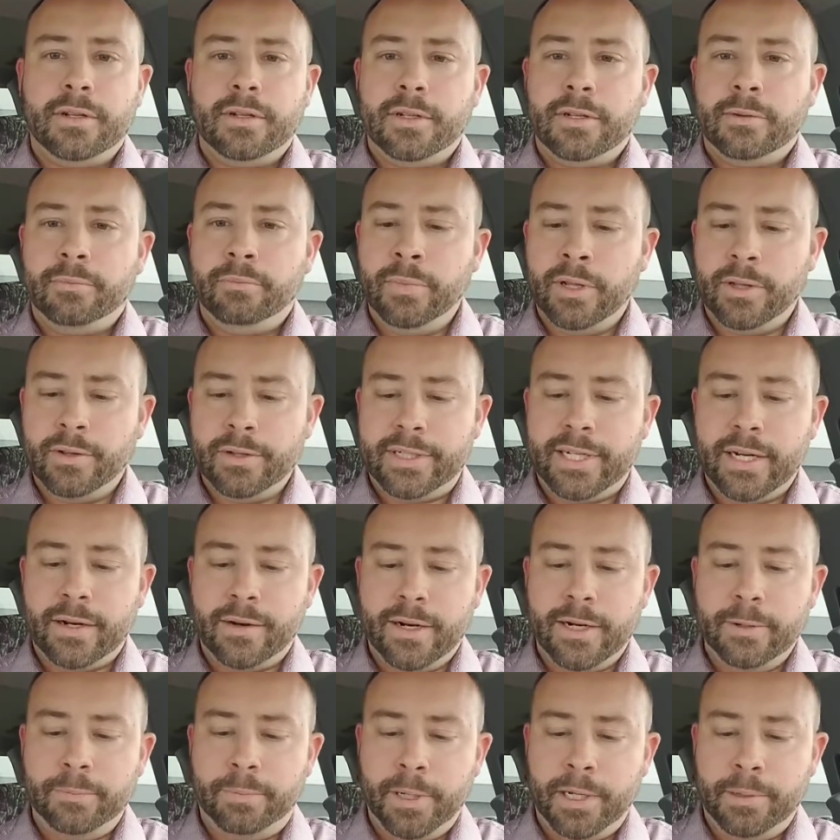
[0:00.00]

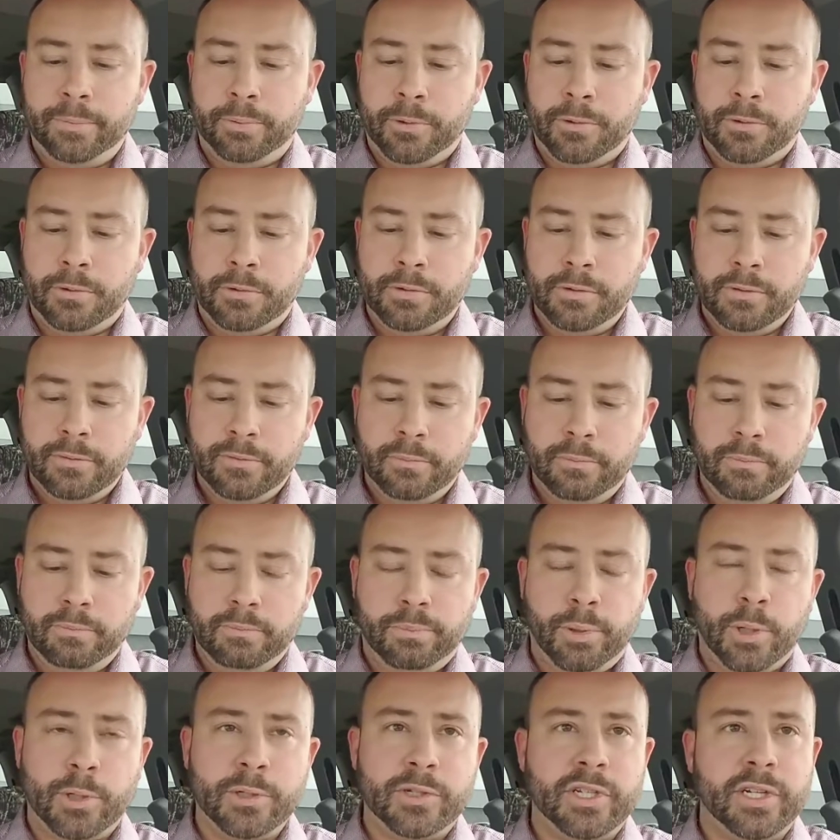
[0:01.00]
military people,
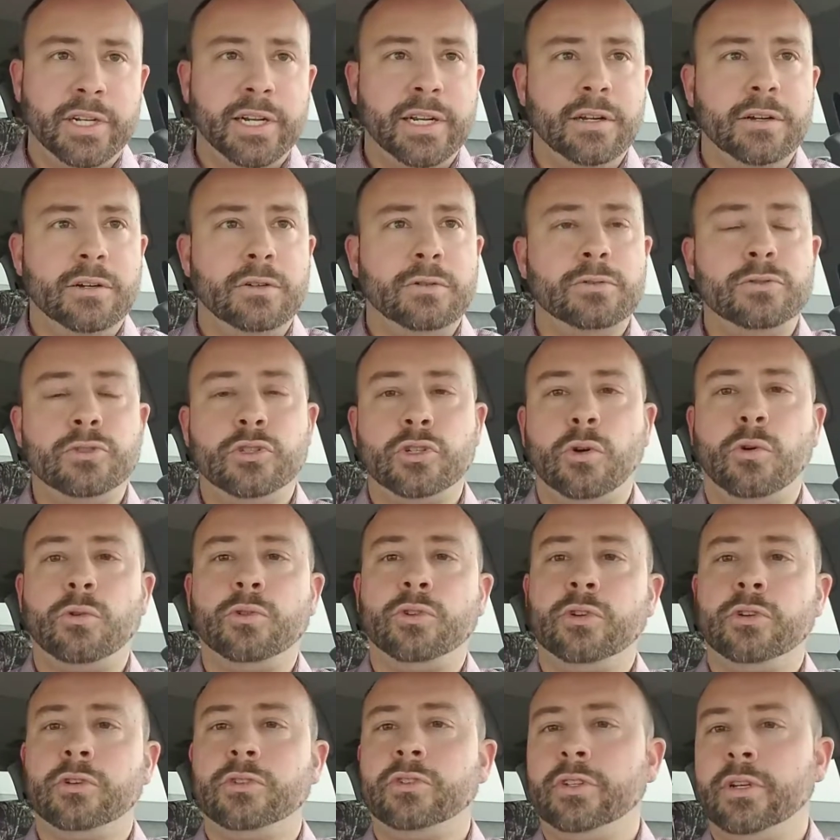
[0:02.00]
personnel,
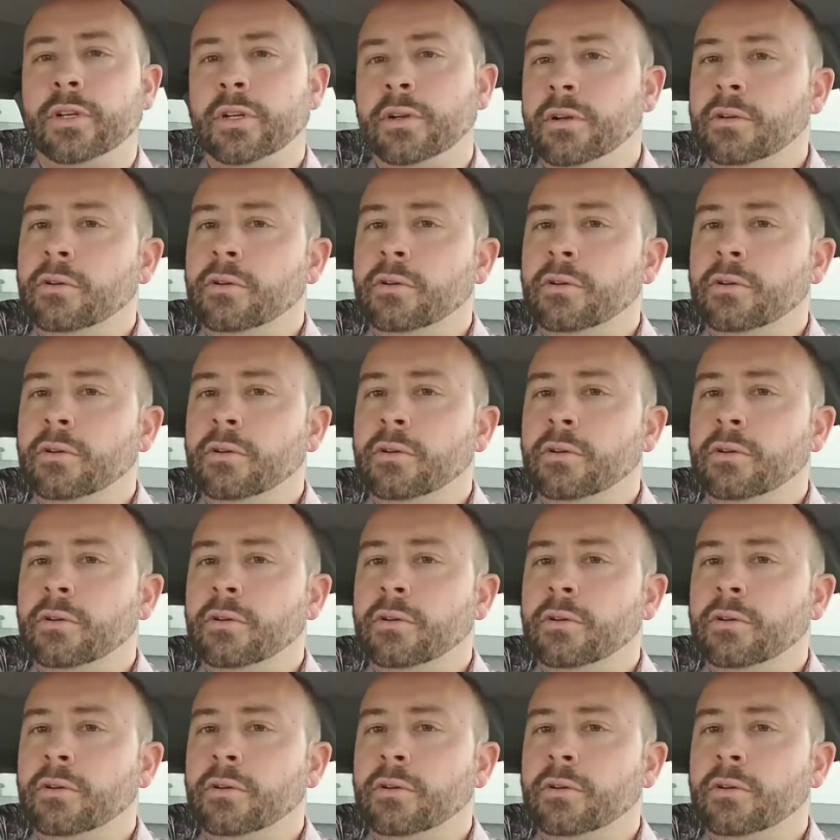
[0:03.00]
soldiers,